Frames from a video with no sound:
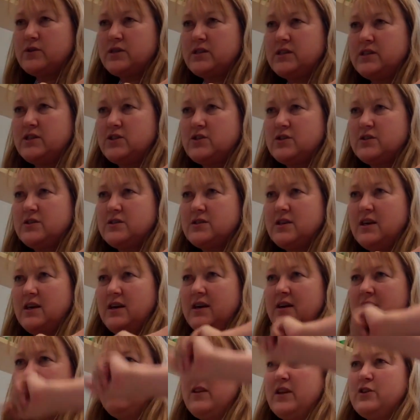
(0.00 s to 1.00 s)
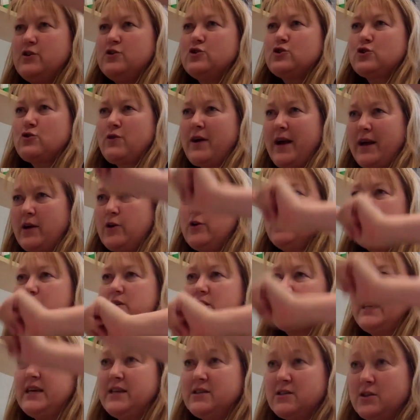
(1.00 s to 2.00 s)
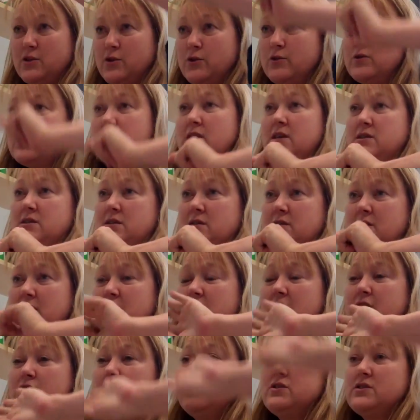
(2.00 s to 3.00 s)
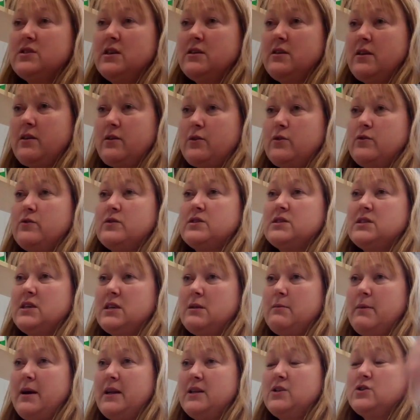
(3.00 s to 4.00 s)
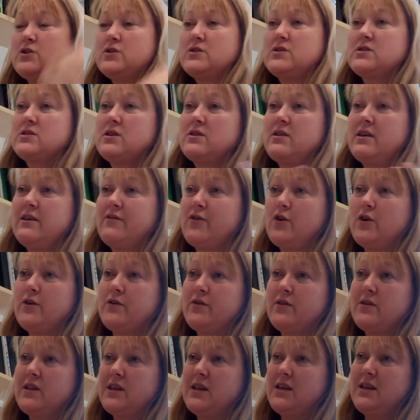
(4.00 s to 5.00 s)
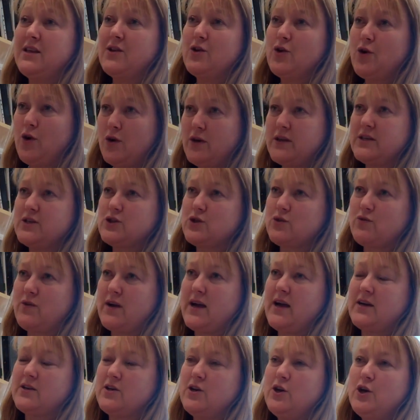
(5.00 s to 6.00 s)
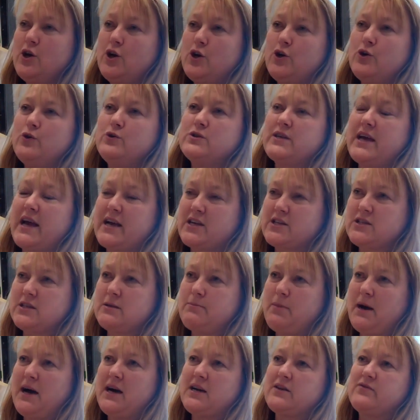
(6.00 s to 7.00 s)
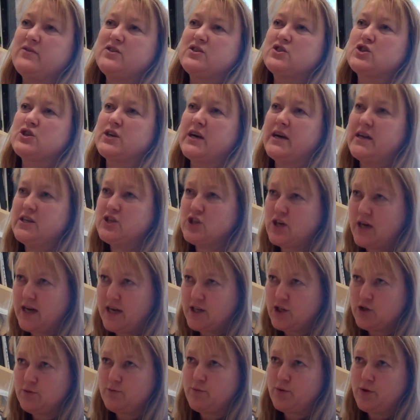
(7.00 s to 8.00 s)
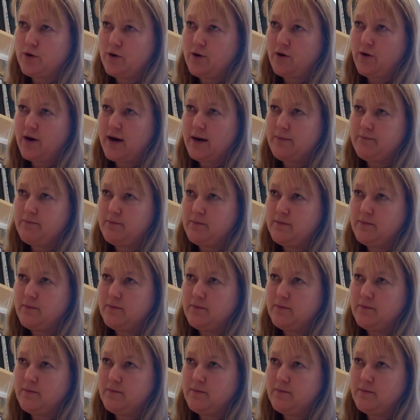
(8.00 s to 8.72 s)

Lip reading: all the teachers, and then you track who attends and who doesn't. You send it through the centre managers, so they've got the knowledge around who's actually part of this change agent program.